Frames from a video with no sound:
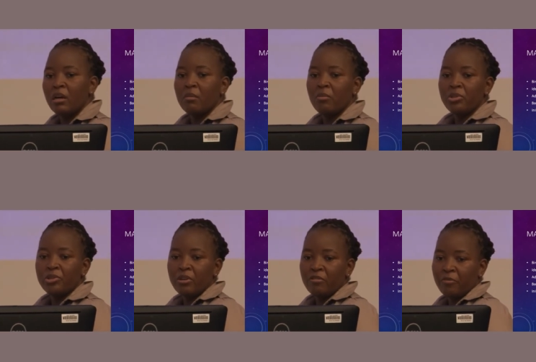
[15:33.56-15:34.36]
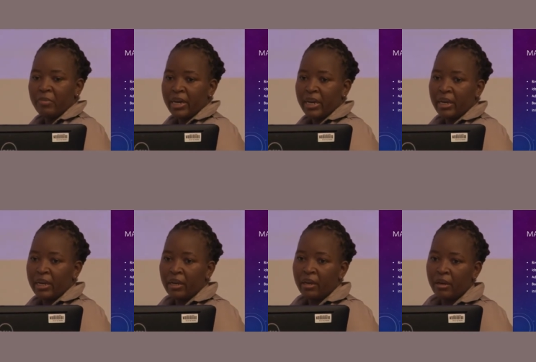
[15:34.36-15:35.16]
Most of
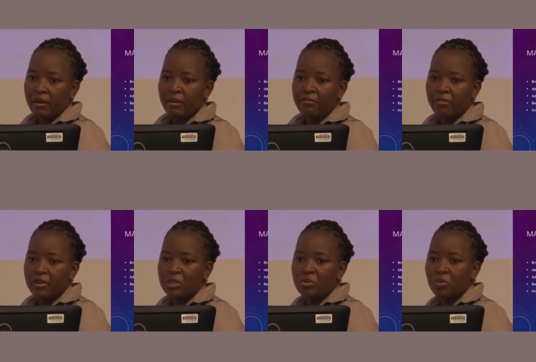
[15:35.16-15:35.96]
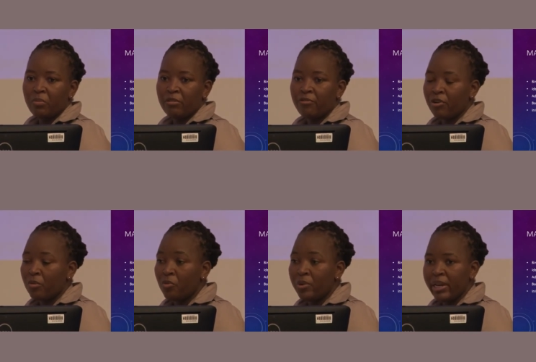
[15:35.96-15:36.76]
my reference will be
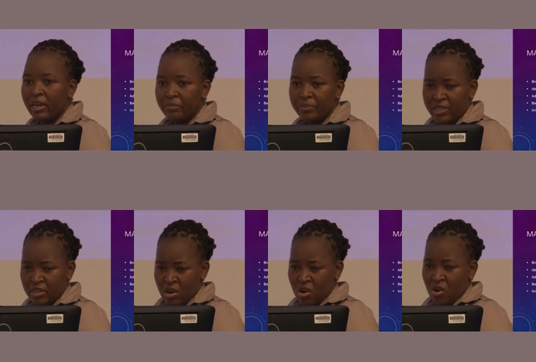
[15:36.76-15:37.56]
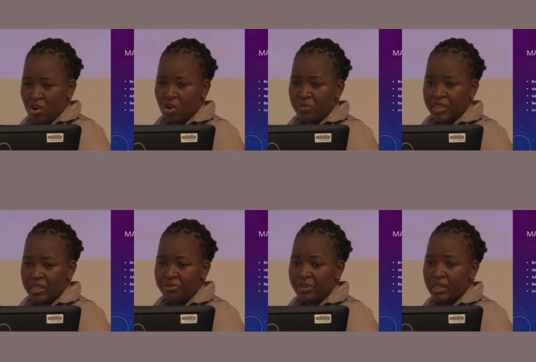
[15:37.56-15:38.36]
from Williams
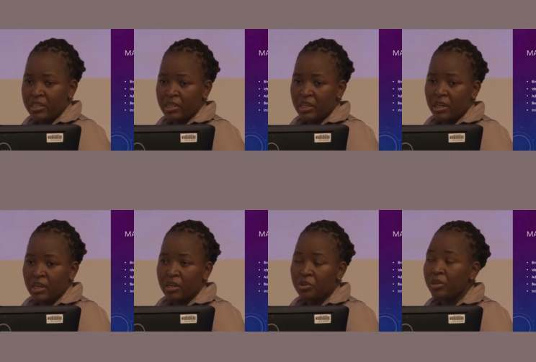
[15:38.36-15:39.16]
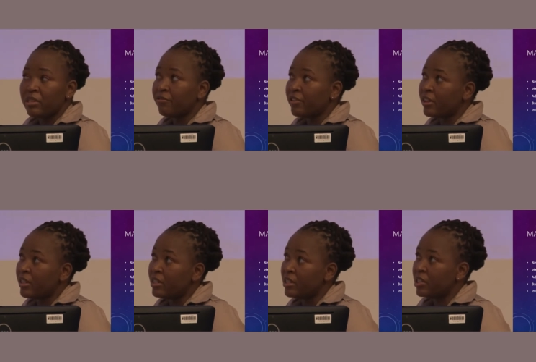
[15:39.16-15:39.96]
Obstetrics uh, 25th
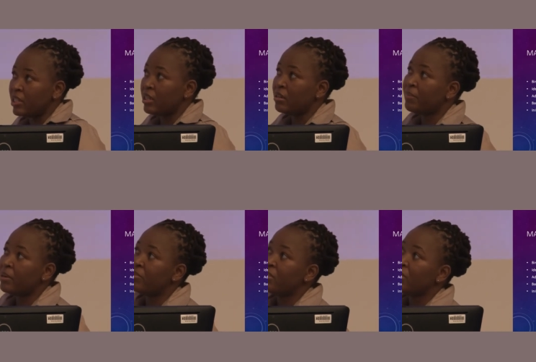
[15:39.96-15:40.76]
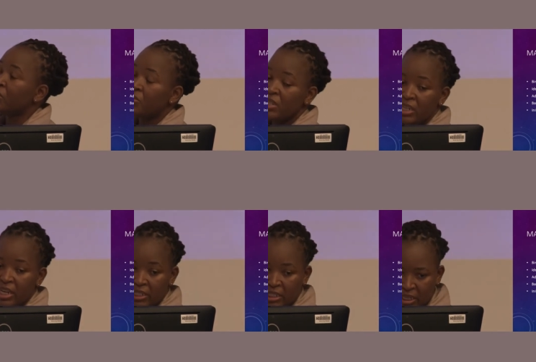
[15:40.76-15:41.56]
edition, published in
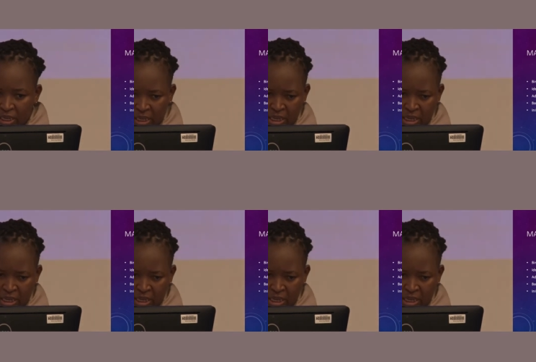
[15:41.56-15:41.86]
2018,